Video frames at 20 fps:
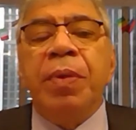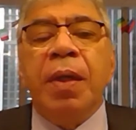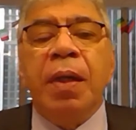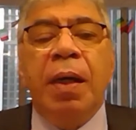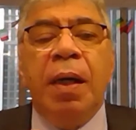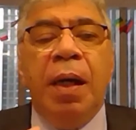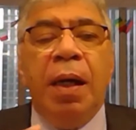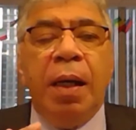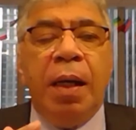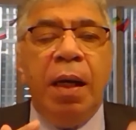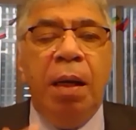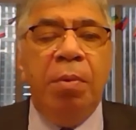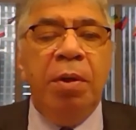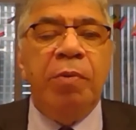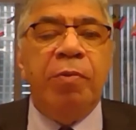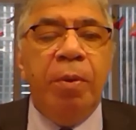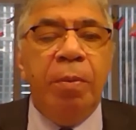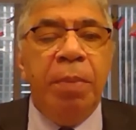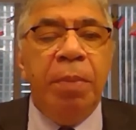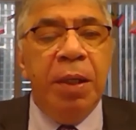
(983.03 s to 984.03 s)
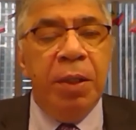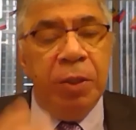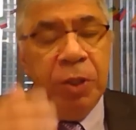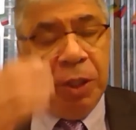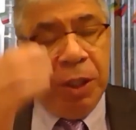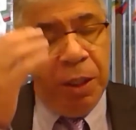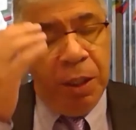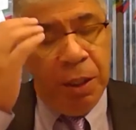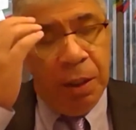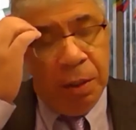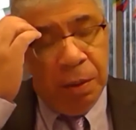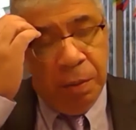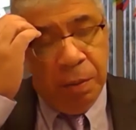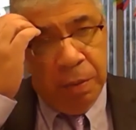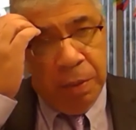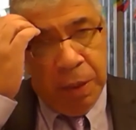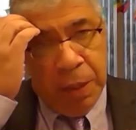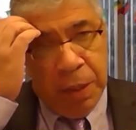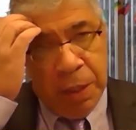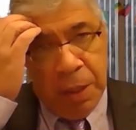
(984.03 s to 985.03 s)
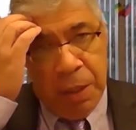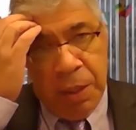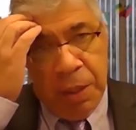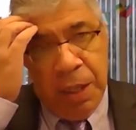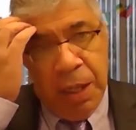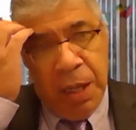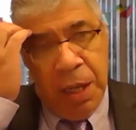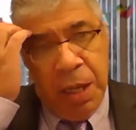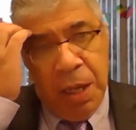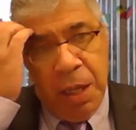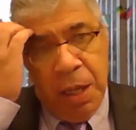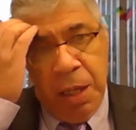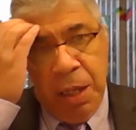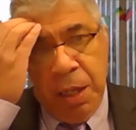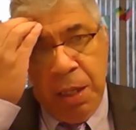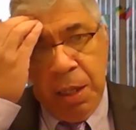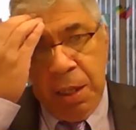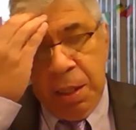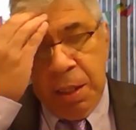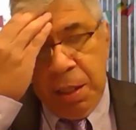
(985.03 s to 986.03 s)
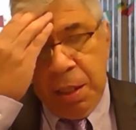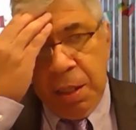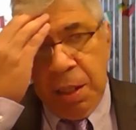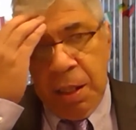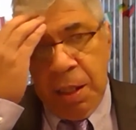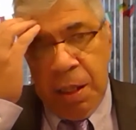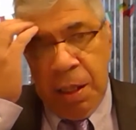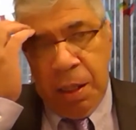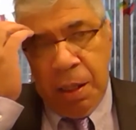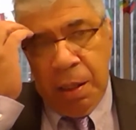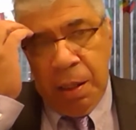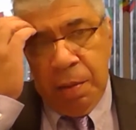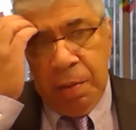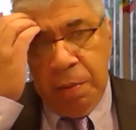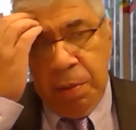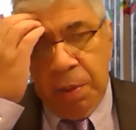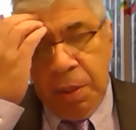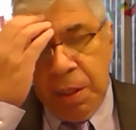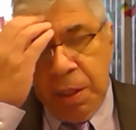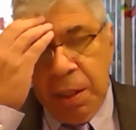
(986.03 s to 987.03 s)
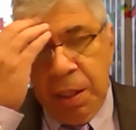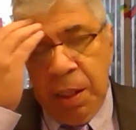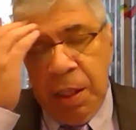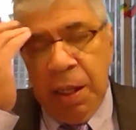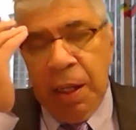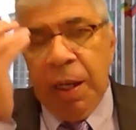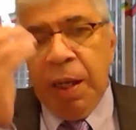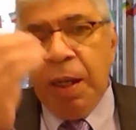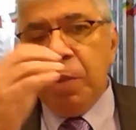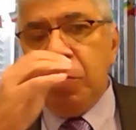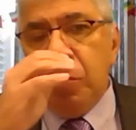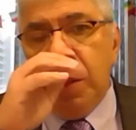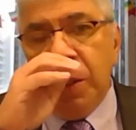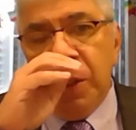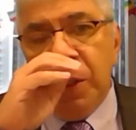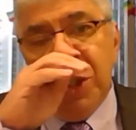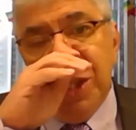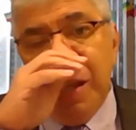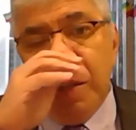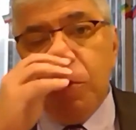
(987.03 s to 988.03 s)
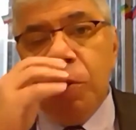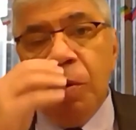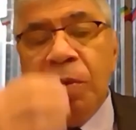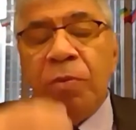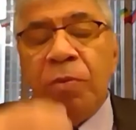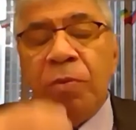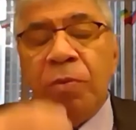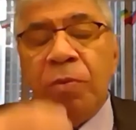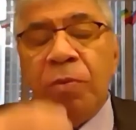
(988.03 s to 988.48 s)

coming from Beijing, to the extent of